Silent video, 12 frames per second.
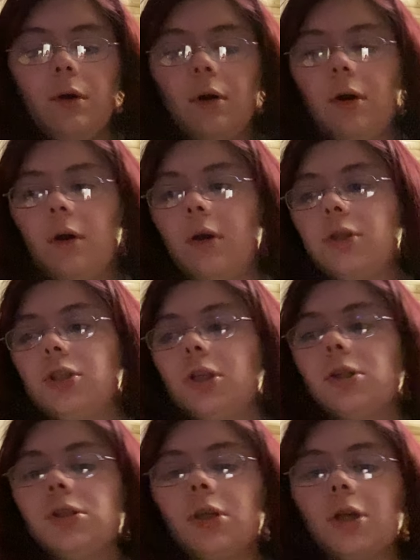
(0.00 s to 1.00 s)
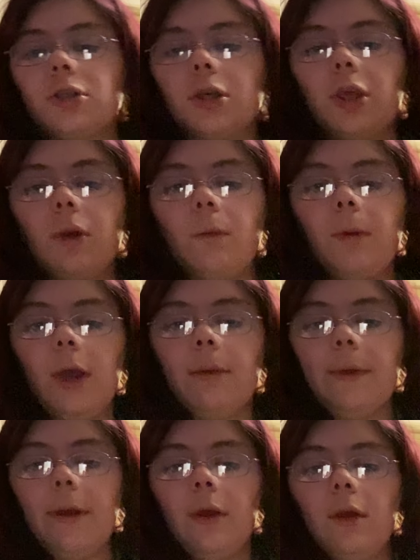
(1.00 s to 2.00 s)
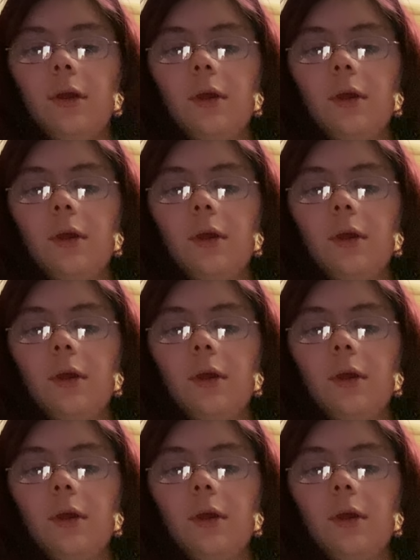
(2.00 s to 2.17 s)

Oh, she is such a cute baby.